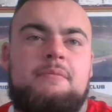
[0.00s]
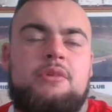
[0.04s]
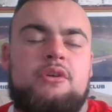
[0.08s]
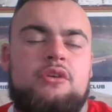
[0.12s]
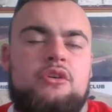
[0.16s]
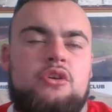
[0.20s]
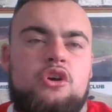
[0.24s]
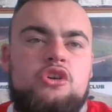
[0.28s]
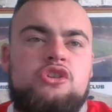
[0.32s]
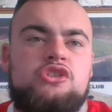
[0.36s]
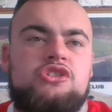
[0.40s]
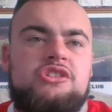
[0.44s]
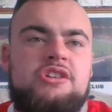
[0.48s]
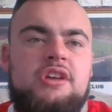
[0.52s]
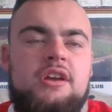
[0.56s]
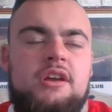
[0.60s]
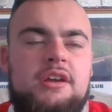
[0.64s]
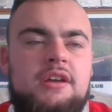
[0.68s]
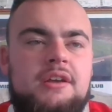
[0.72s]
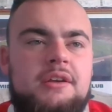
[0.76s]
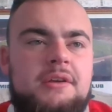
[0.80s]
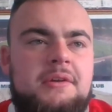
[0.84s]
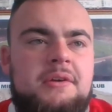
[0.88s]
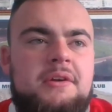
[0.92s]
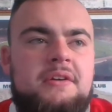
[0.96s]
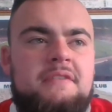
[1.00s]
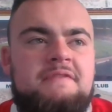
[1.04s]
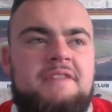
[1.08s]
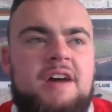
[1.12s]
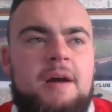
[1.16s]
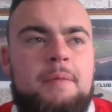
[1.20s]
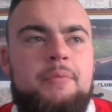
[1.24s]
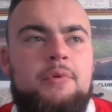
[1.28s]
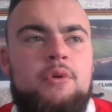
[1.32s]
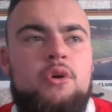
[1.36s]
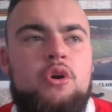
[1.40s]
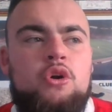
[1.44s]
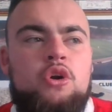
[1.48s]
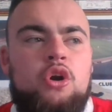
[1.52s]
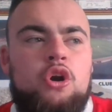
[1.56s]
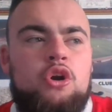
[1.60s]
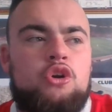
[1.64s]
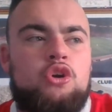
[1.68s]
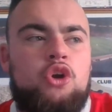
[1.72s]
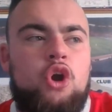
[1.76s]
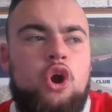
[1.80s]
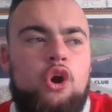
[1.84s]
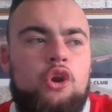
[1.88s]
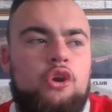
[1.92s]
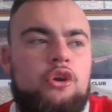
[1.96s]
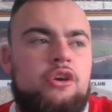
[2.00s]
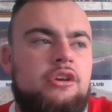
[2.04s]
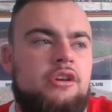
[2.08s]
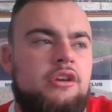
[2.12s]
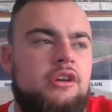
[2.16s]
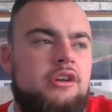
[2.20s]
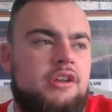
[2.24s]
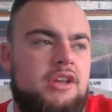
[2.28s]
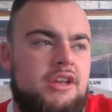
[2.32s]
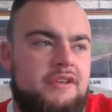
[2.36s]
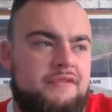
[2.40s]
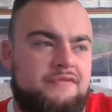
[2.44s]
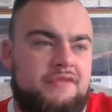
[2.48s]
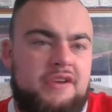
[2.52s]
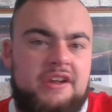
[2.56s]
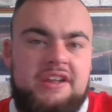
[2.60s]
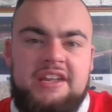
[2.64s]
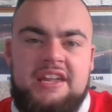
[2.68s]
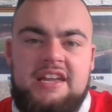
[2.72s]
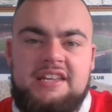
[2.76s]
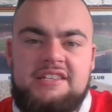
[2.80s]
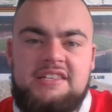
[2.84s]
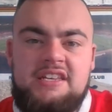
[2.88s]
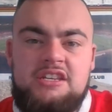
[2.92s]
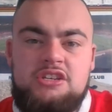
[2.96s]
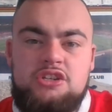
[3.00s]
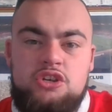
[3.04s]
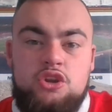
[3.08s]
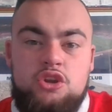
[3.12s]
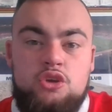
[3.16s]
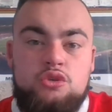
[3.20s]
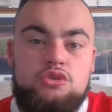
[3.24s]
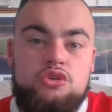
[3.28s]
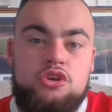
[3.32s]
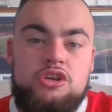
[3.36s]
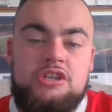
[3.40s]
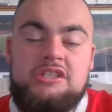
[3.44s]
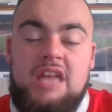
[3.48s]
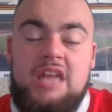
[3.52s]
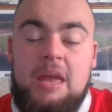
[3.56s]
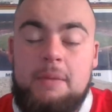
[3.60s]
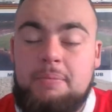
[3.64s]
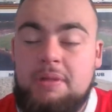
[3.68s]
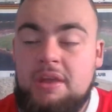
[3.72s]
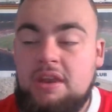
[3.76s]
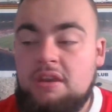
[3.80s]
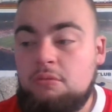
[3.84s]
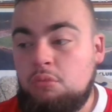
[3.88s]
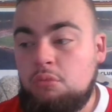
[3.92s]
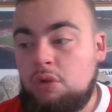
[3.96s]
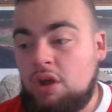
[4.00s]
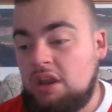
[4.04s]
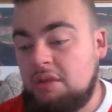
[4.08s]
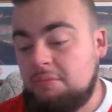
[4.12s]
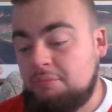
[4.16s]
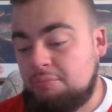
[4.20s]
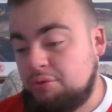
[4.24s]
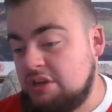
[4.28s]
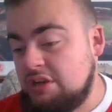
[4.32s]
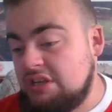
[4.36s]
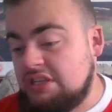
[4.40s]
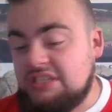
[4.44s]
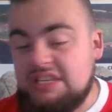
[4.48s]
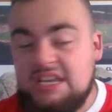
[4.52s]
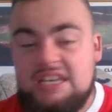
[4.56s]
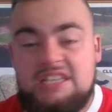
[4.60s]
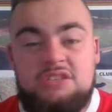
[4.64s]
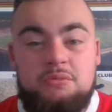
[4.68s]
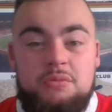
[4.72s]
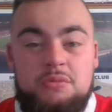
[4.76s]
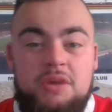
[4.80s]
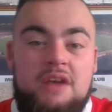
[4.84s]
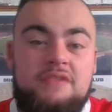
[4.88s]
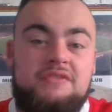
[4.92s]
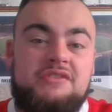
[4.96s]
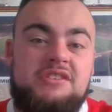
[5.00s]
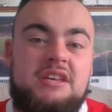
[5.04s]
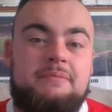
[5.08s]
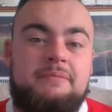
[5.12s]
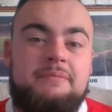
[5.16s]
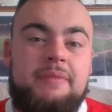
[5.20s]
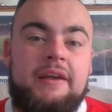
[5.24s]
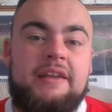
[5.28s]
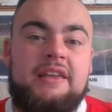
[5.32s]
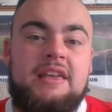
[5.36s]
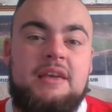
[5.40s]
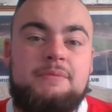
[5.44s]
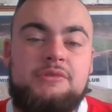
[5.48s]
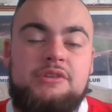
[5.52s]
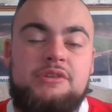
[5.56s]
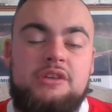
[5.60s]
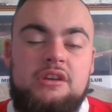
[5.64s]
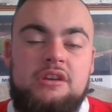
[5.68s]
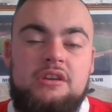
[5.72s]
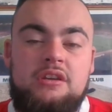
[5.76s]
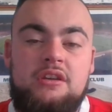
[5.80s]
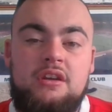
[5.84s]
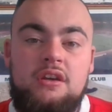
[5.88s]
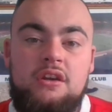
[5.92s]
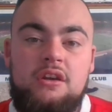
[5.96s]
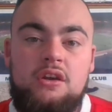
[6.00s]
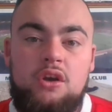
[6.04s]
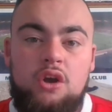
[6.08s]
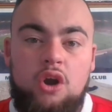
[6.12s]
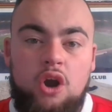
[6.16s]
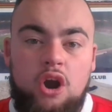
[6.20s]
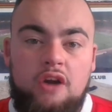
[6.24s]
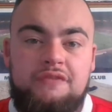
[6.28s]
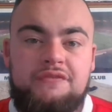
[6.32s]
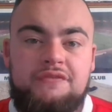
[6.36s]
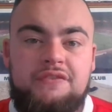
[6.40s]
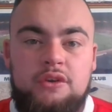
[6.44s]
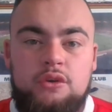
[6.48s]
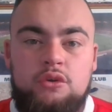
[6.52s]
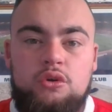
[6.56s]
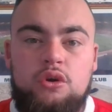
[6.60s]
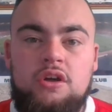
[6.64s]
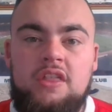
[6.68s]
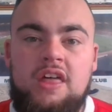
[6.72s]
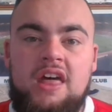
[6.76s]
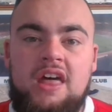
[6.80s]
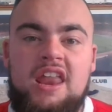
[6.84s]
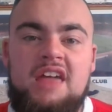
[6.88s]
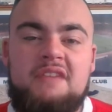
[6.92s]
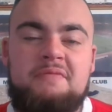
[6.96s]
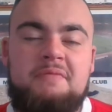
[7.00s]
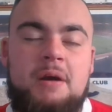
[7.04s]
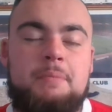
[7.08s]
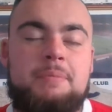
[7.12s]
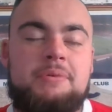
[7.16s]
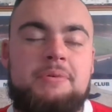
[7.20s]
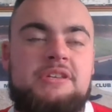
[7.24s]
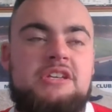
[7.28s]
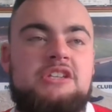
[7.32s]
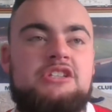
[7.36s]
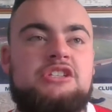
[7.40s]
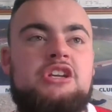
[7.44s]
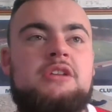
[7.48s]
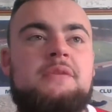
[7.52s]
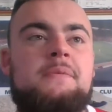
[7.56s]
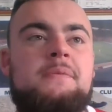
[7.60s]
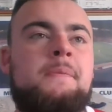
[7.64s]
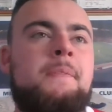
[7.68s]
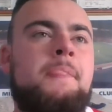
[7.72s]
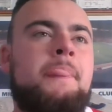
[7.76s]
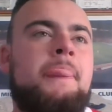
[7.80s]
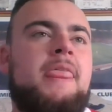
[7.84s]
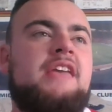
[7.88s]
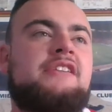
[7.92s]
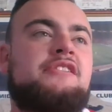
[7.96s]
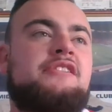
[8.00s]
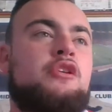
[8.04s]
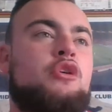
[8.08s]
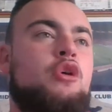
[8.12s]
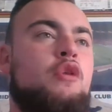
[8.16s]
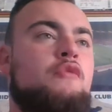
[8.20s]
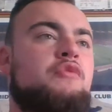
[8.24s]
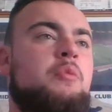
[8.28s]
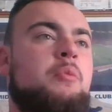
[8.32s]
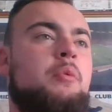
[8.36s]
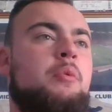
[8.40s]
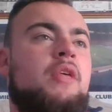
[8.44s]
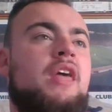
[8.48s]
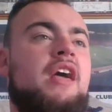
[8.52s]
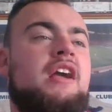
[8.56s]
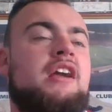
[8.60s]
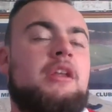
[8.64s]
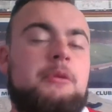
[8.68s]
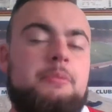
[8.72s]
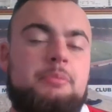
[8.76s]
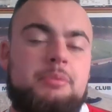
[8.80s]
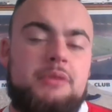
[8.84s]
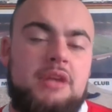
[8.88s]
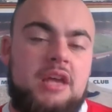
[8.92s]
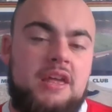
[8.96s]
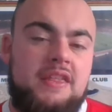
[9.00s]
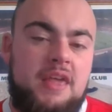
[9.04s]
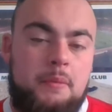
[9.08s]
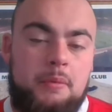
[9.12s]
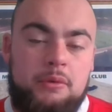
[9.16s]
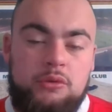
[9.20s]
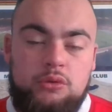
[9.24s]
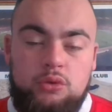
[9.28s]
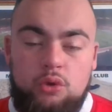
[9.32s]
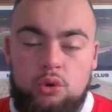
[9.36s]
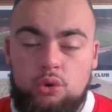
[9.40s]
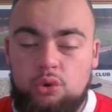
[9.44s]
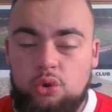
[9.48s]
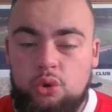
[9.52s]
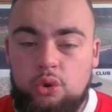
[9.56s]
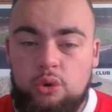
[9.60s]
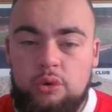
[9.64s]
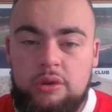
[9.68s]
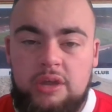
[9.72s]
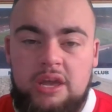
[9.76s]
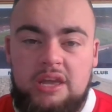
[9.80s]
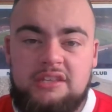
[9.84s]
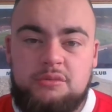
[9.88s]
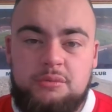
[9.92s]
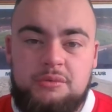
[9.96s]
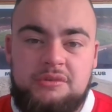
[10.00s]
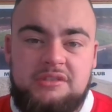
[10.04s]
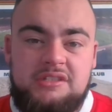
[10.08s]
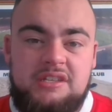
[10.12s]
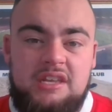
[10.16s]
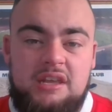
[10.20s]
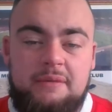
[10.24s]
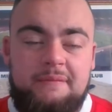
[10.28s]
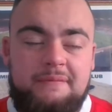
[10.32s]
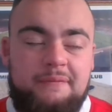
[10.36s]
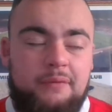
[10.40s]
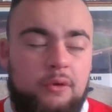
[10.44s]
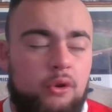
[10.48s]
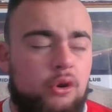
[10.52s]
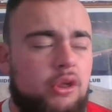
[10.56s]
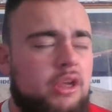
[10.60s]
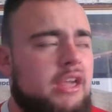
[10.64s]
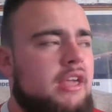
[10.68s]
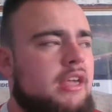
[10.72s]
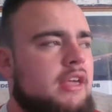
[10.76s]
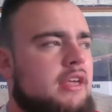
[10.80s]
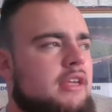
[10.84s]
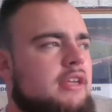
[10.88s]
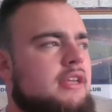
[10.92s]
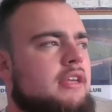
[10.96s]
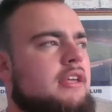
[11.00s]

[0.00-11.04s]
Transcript: because Fabio got gone. If Fren gets injured, who's going to step in? Well, in pre-season, we have seen Ben Gibson often go to that left back position. Is he comfortable there? Can he play there? We don't know yet until we see him fully.